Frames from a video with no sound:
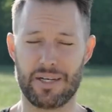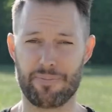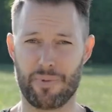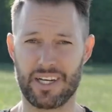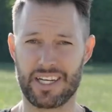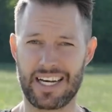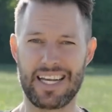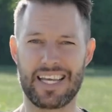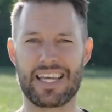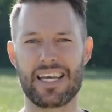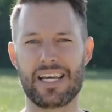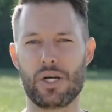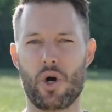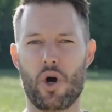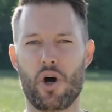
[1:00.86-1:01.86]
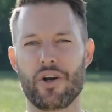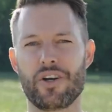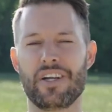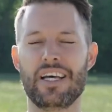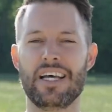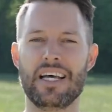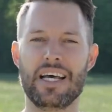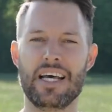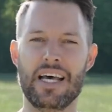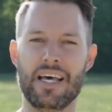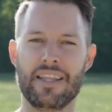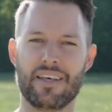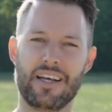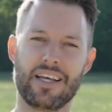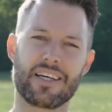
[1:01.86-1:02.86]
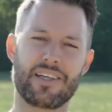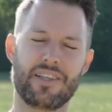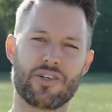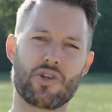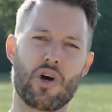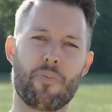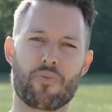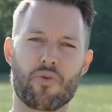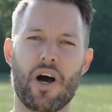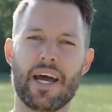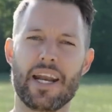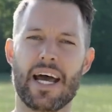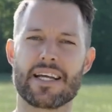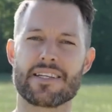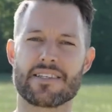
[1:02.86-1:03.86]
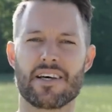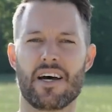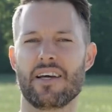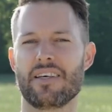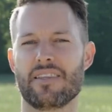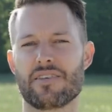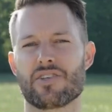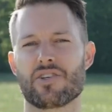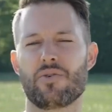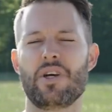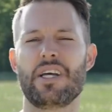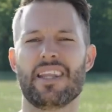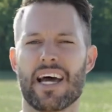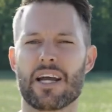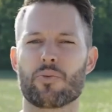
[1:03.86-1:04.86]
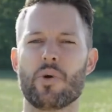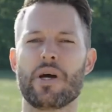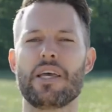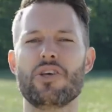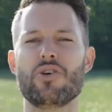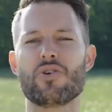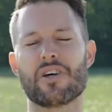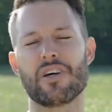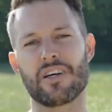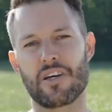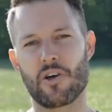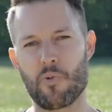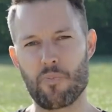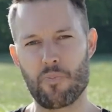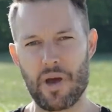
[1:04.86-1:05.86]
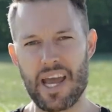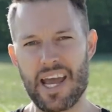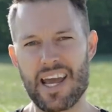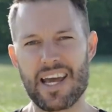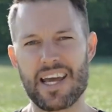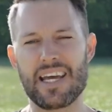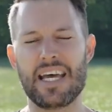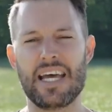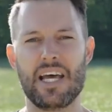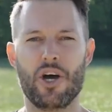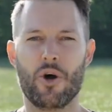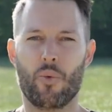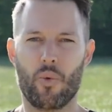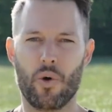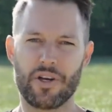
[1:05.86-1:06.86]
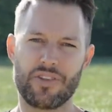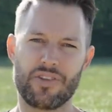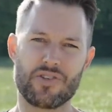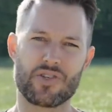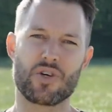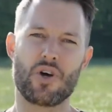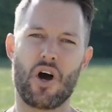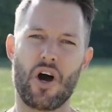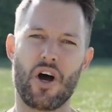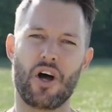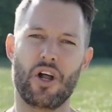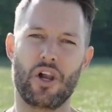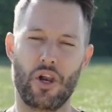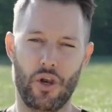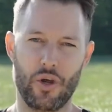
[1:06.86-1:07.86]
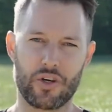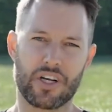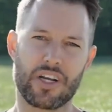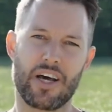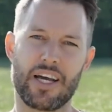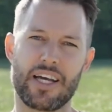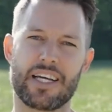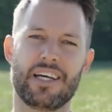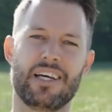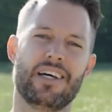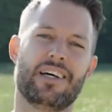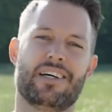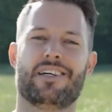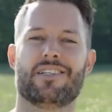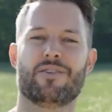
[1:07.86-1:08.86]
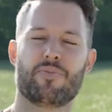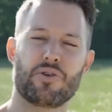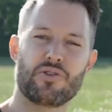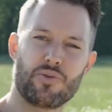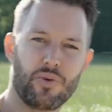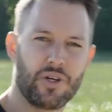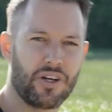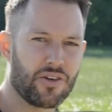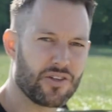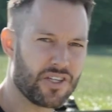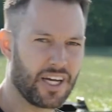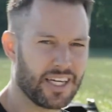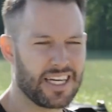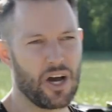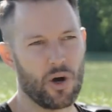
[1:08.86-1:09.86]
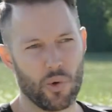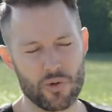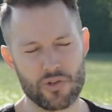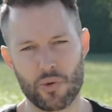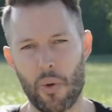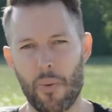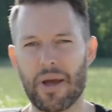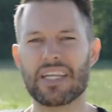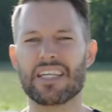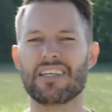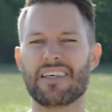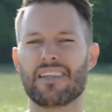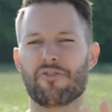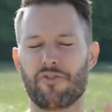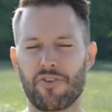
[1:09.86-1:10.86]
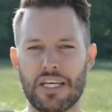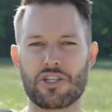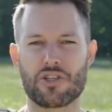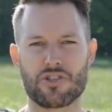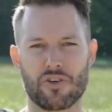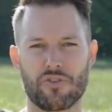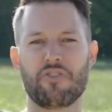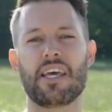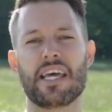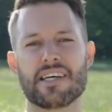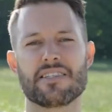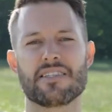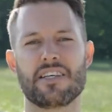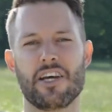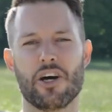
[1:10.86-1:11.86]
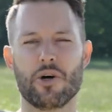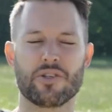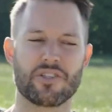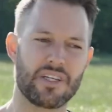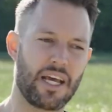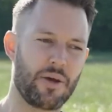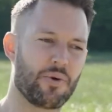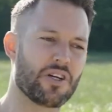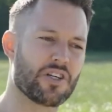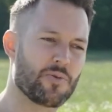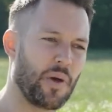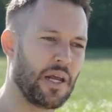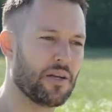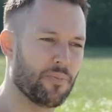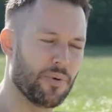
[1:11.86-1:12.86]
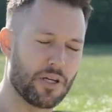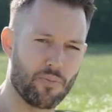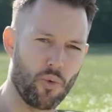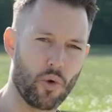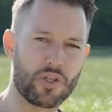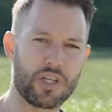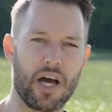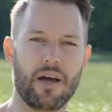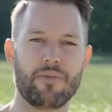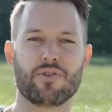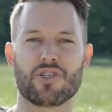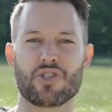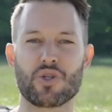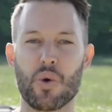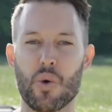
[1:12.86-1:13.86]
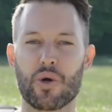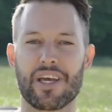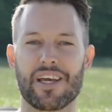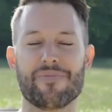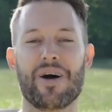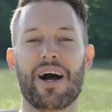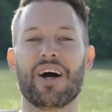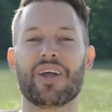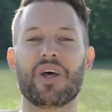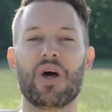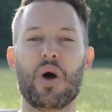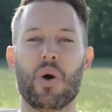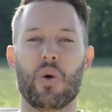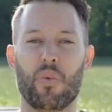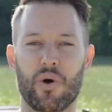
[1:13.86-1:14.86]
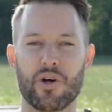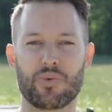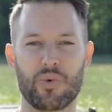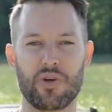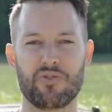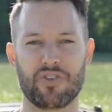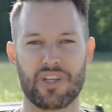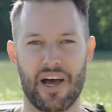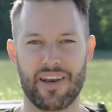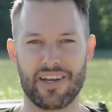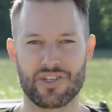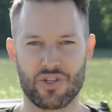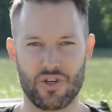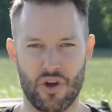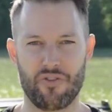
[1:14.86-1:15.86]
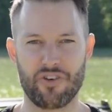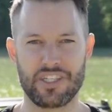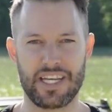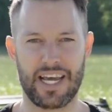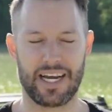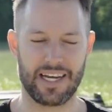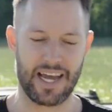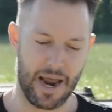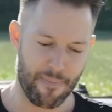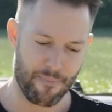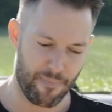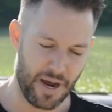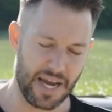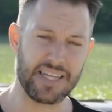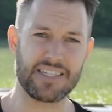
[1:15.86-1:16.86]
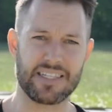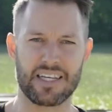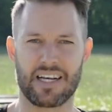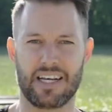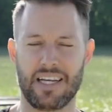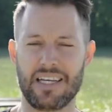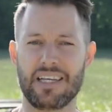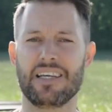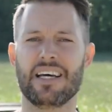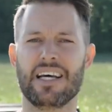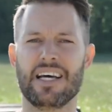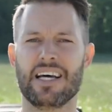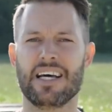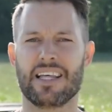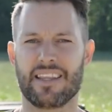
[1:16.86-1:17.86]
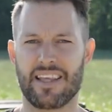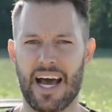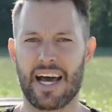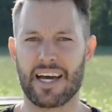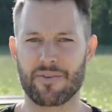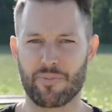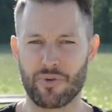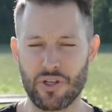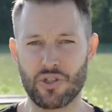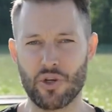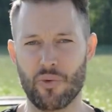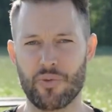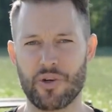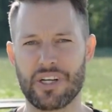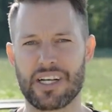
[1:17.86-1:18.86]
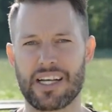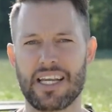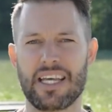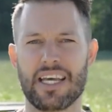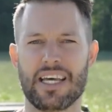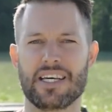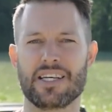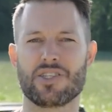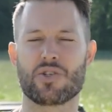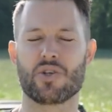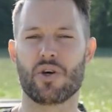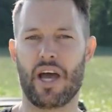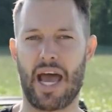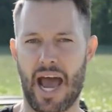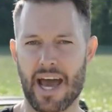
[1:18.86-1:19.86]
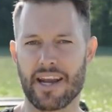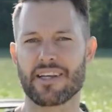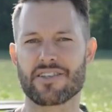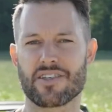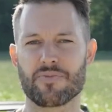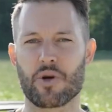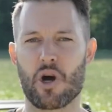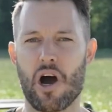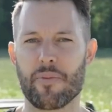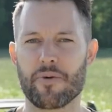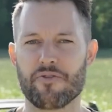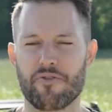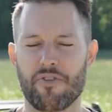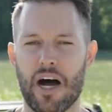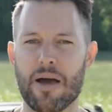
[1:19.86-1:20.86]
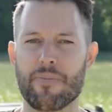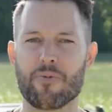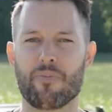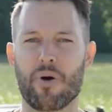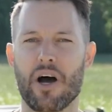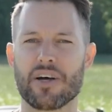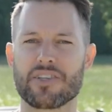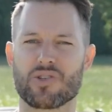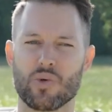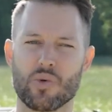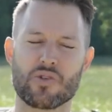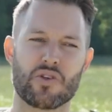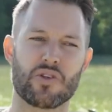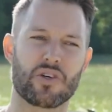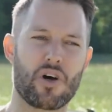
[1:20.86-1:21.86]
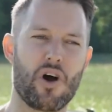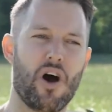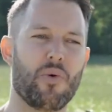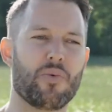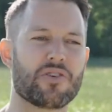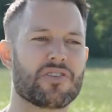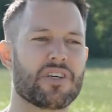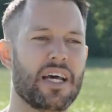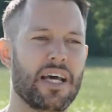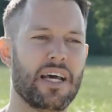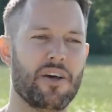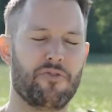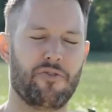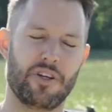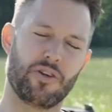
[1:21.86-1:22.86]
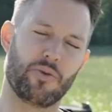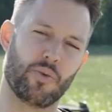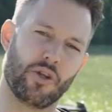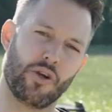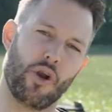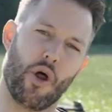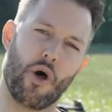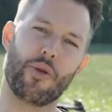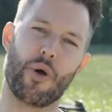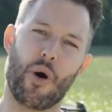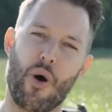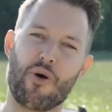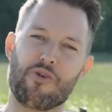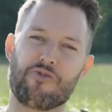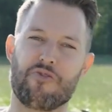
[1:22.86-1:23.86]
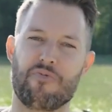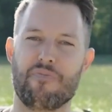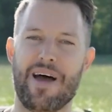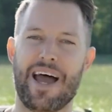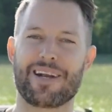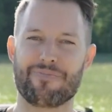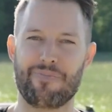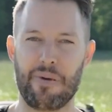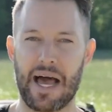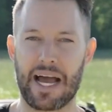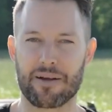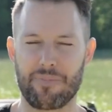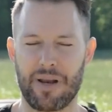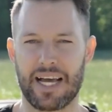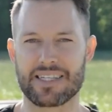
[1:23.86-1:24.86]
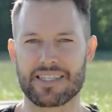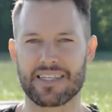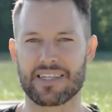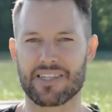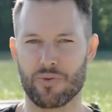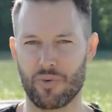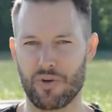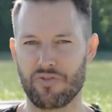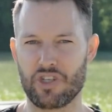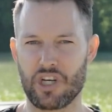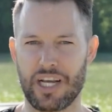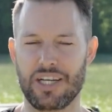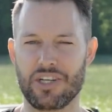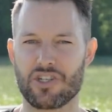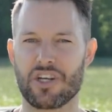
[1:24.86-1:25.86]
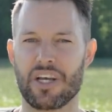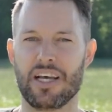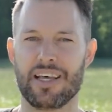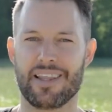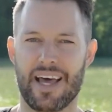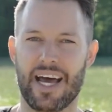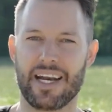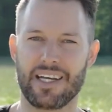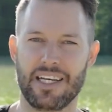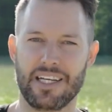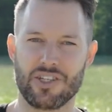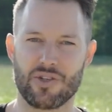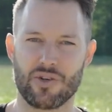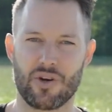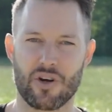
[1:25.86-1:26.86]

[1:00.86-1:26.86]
that by clicking on the link in the top right hand side of the screen. That way you can compare what this car looked like as opposed to what it looks like now. Also, we went into the features of the STO, and today we're going to spend a bit more time just talking about what we've done as Novitec. And basically, that predominantly is adding some carbon fiber parts, and also the car was fitted with a lot of matte black plastics, and we've changed that into